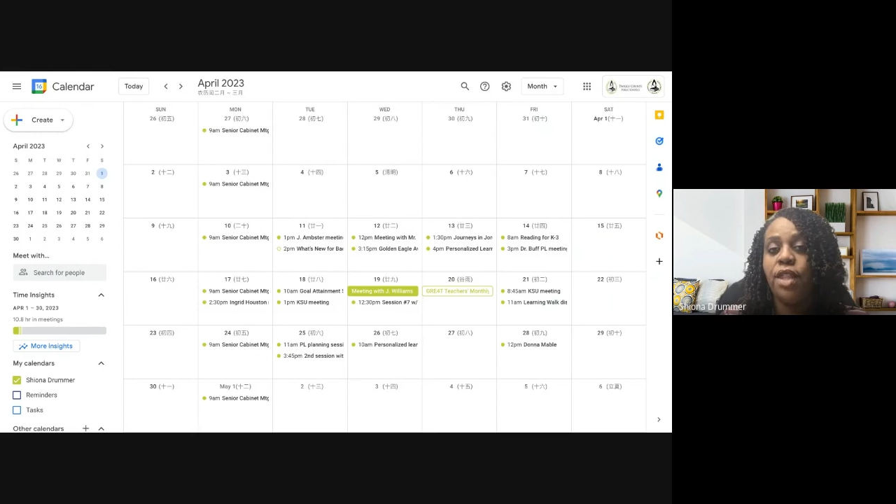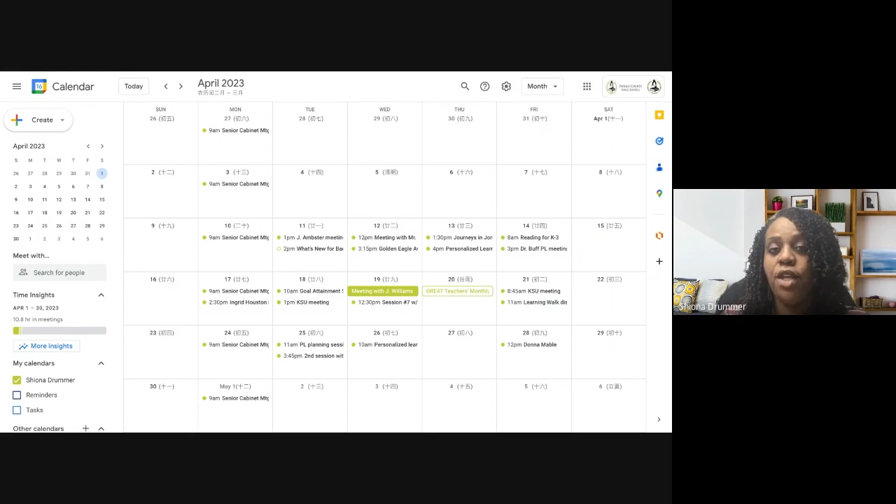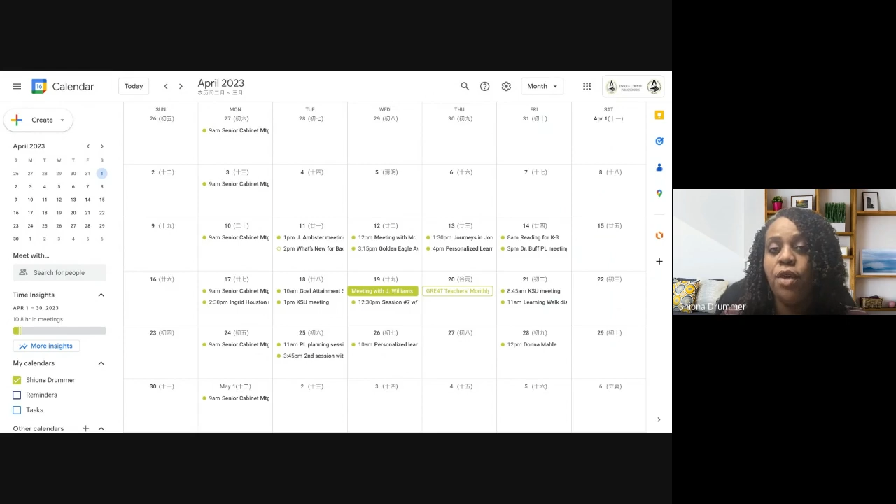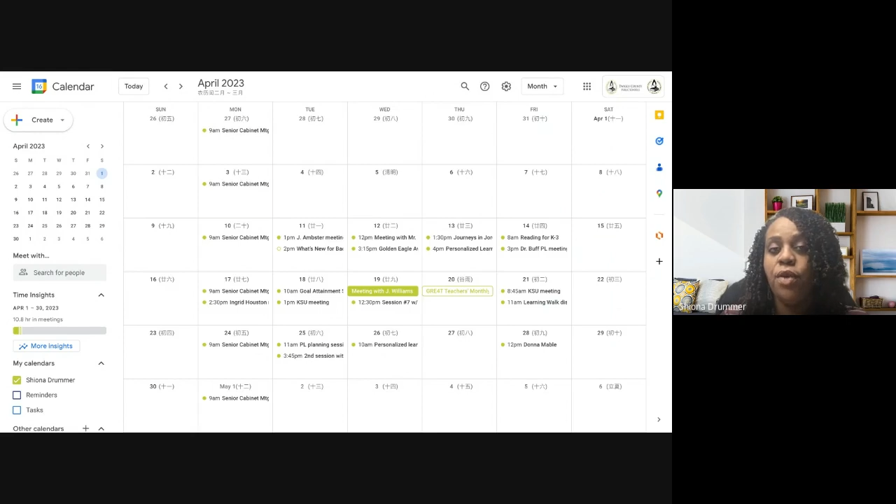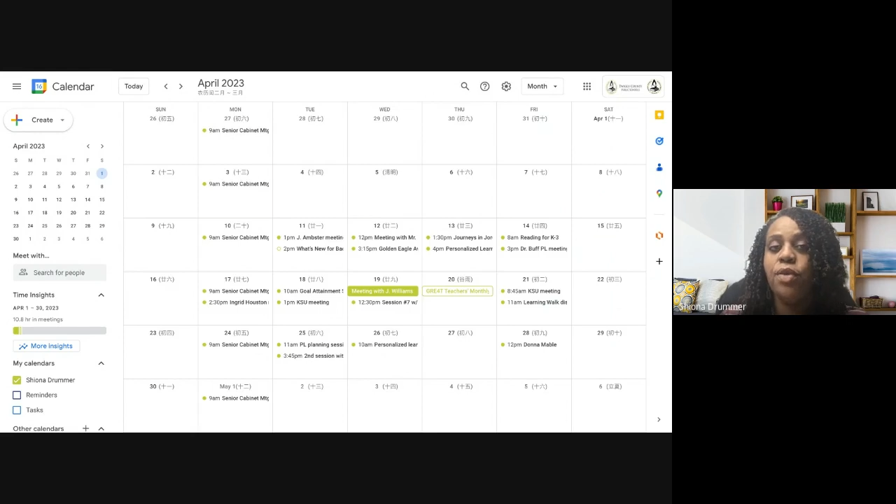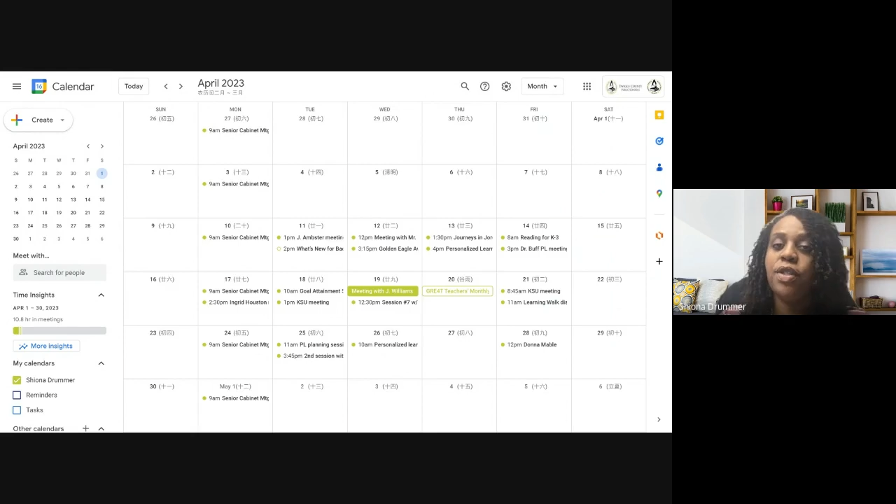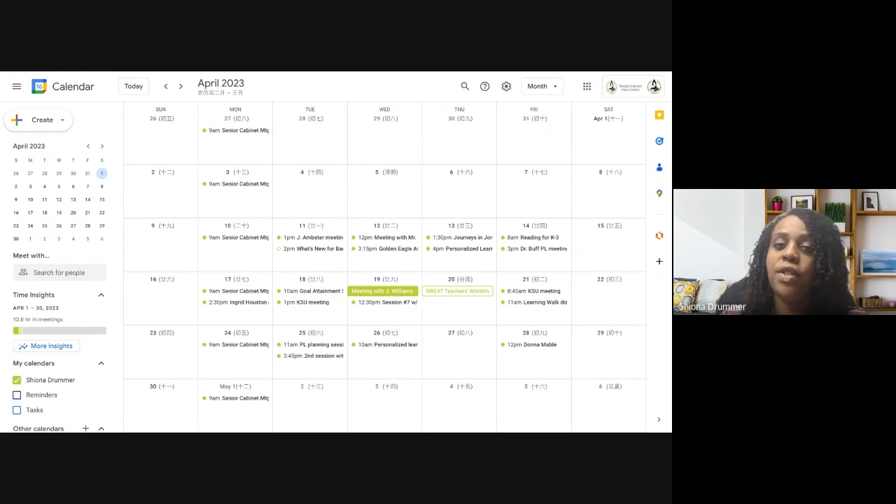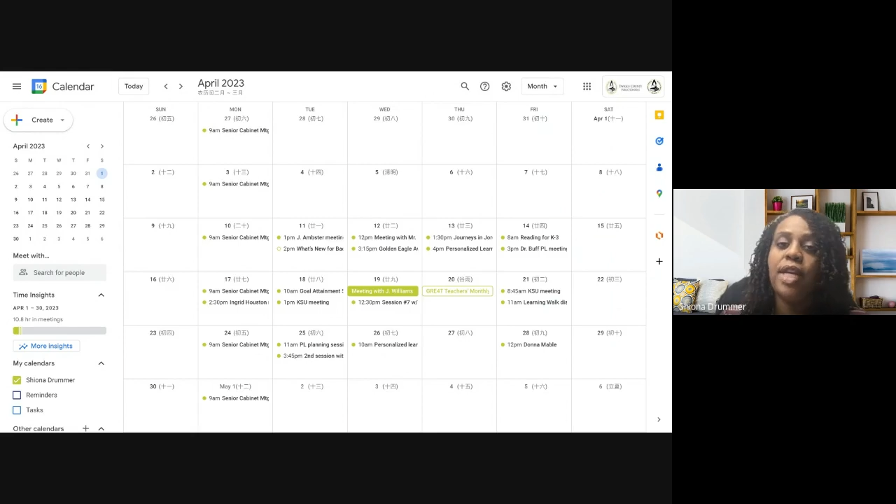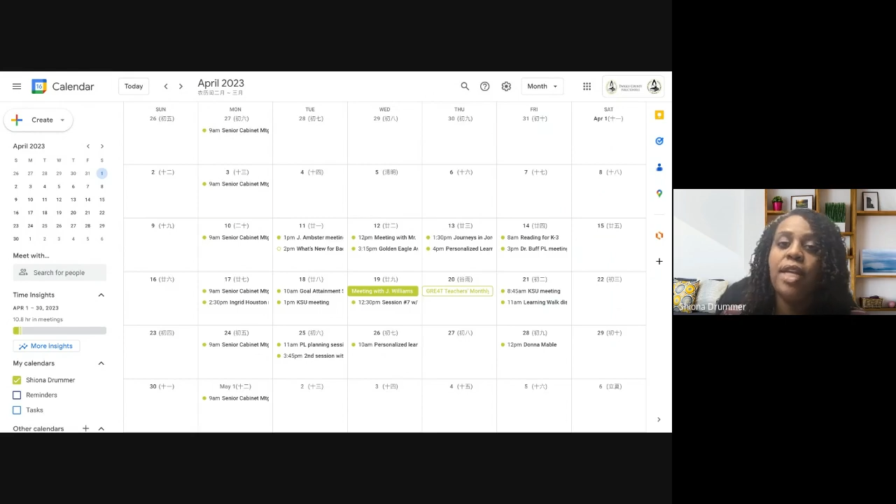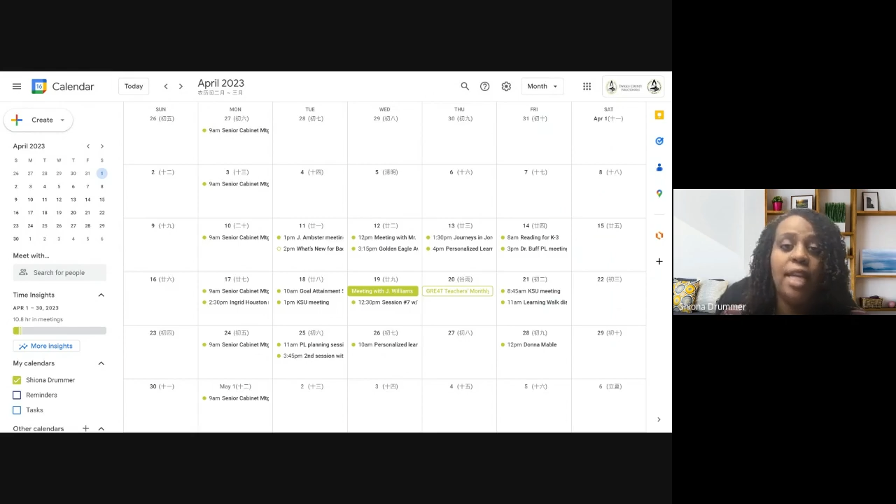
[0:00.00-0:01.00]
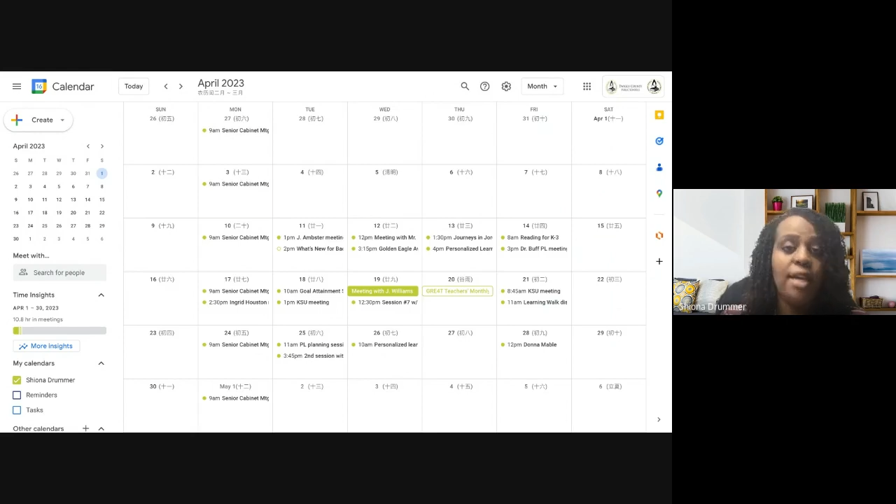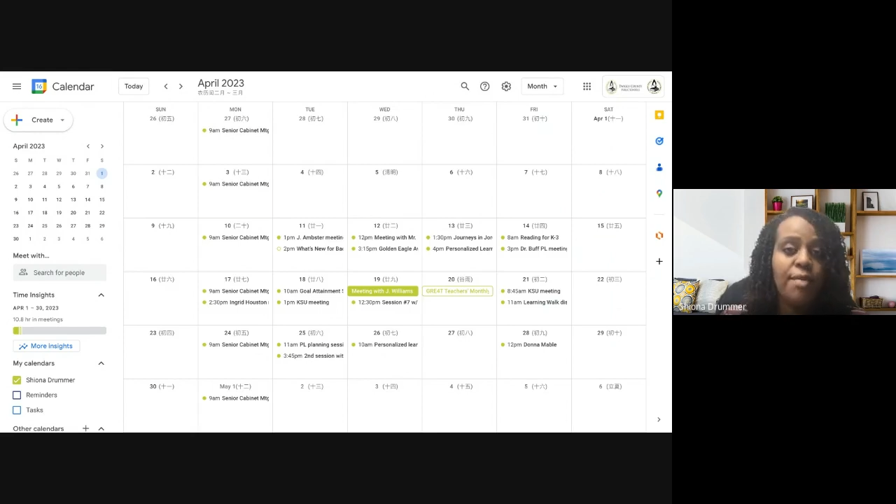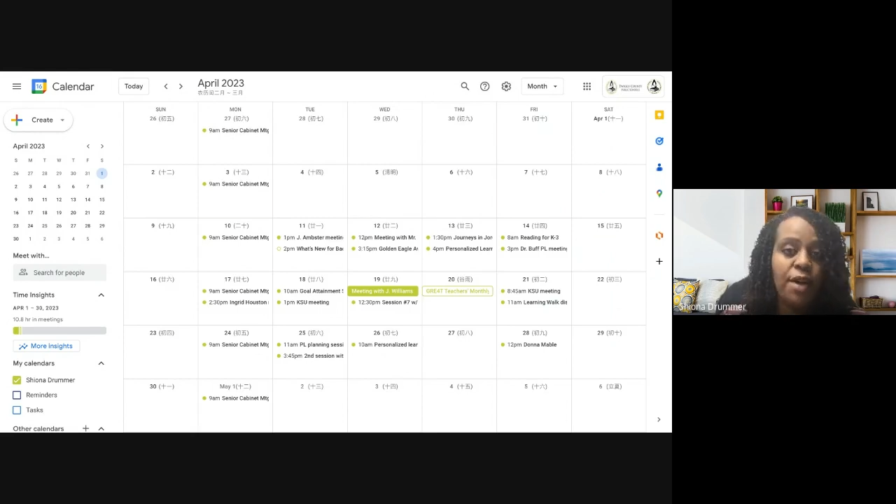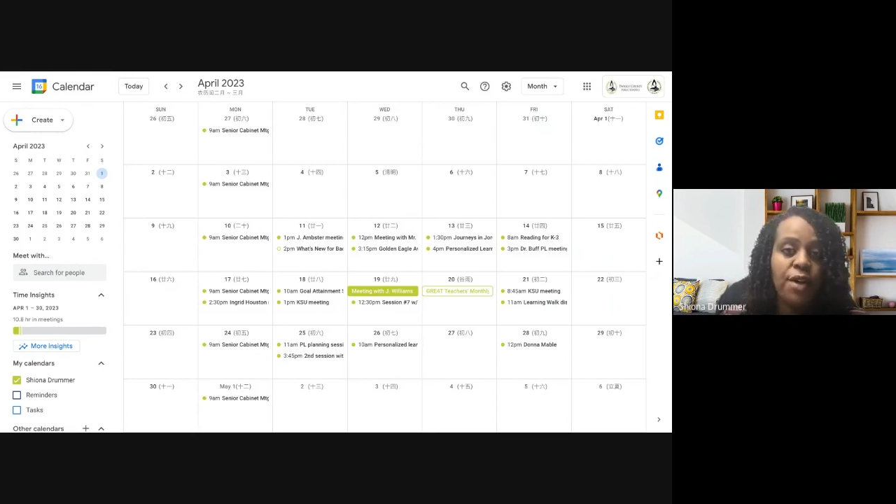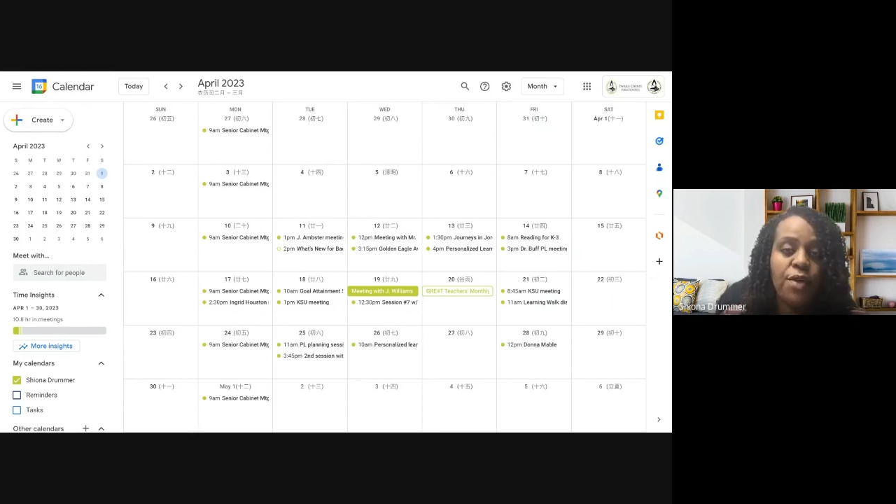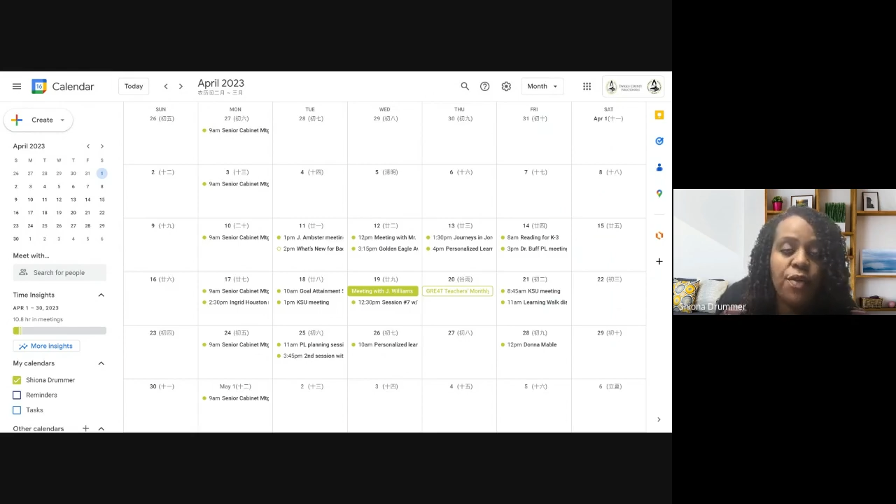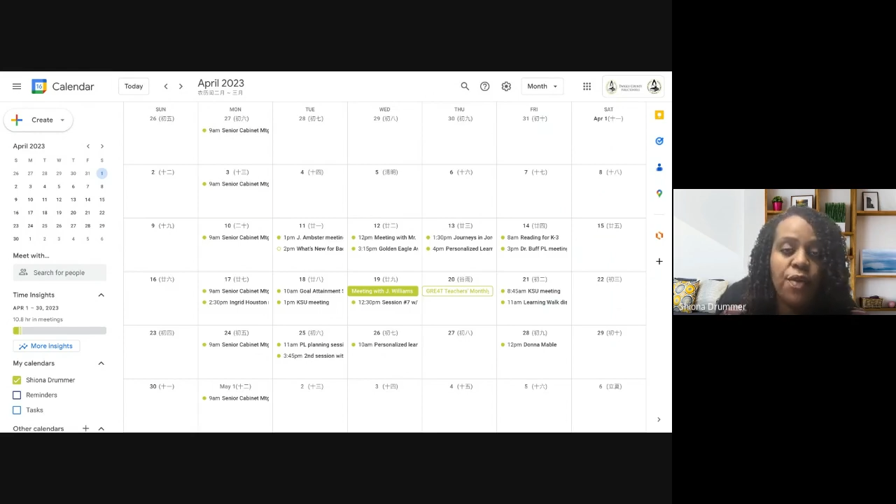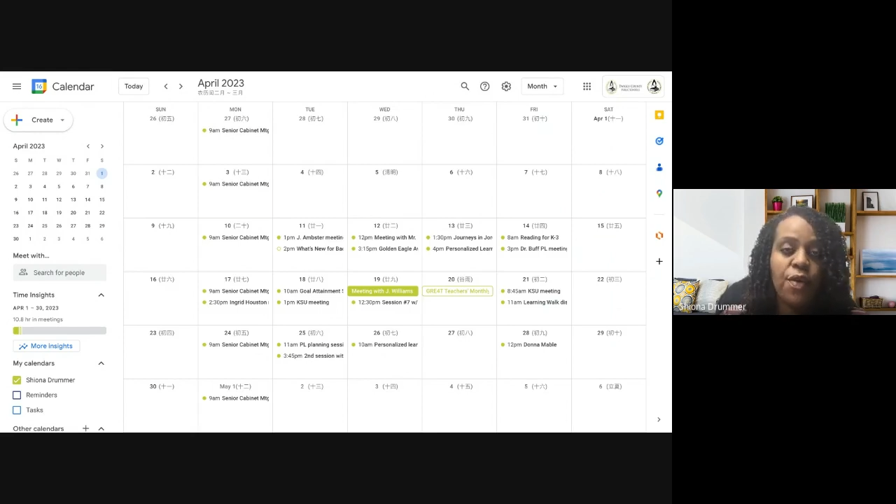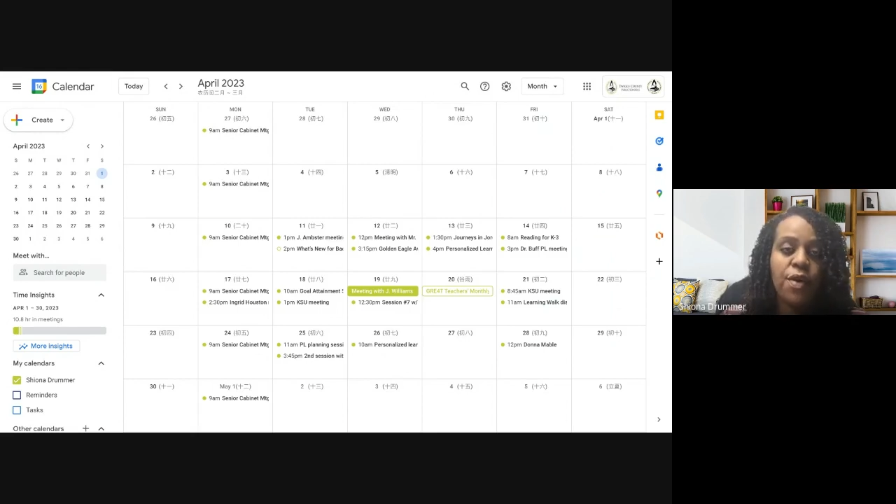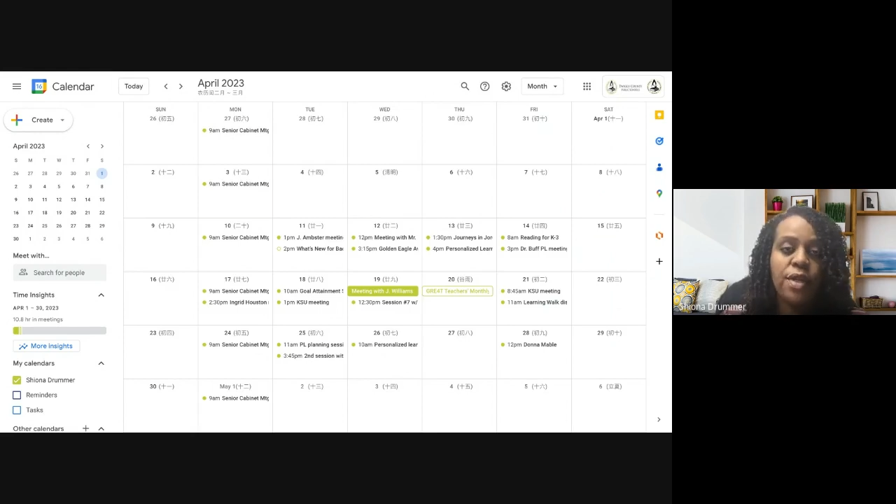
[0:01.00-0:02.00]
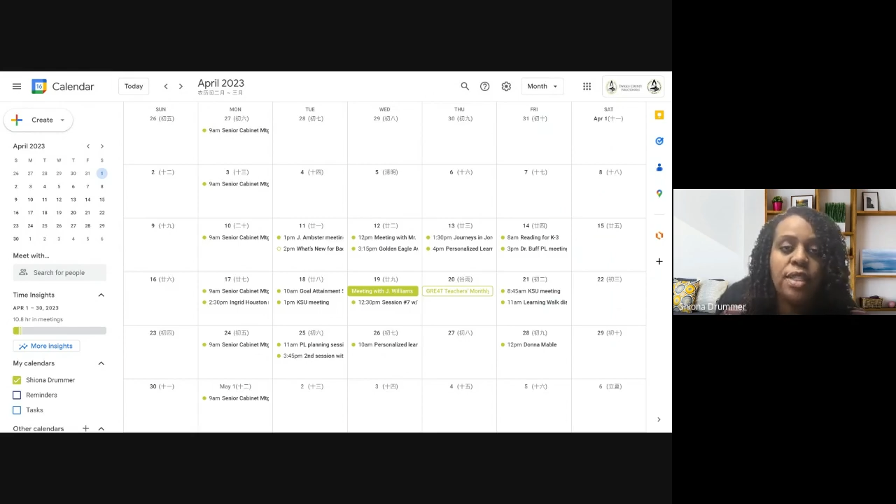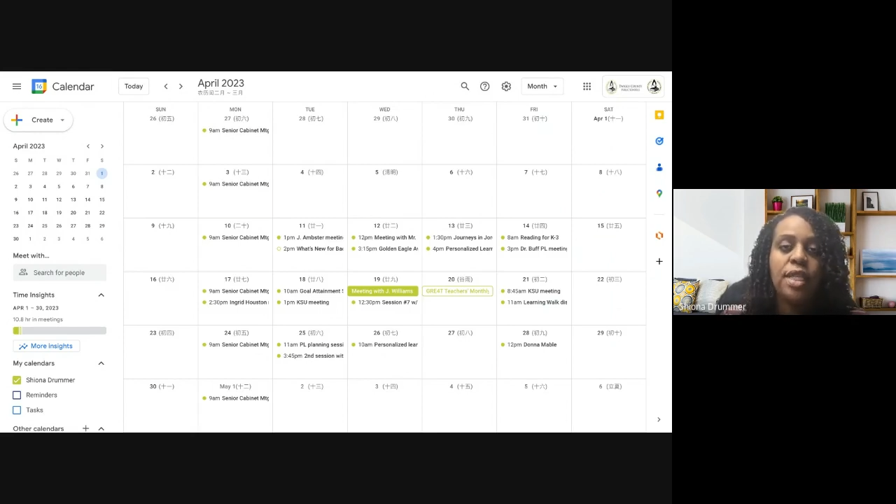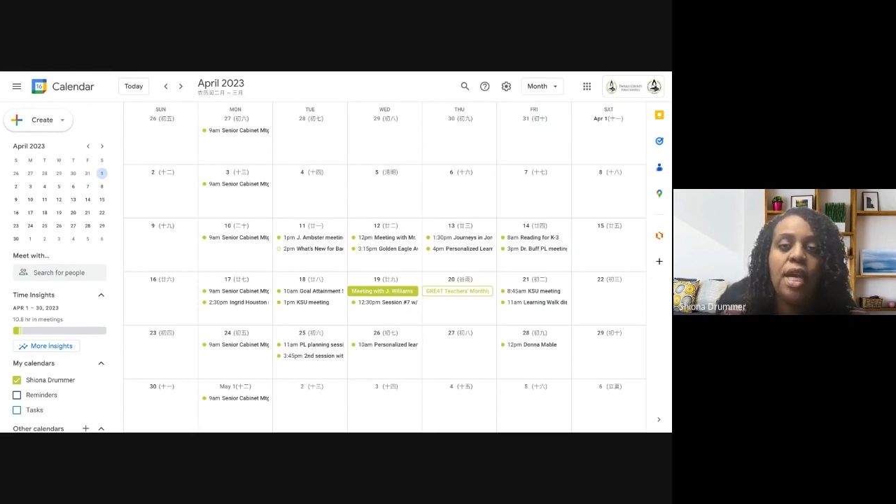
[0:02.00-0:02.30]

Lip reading: you so they can email you, of course.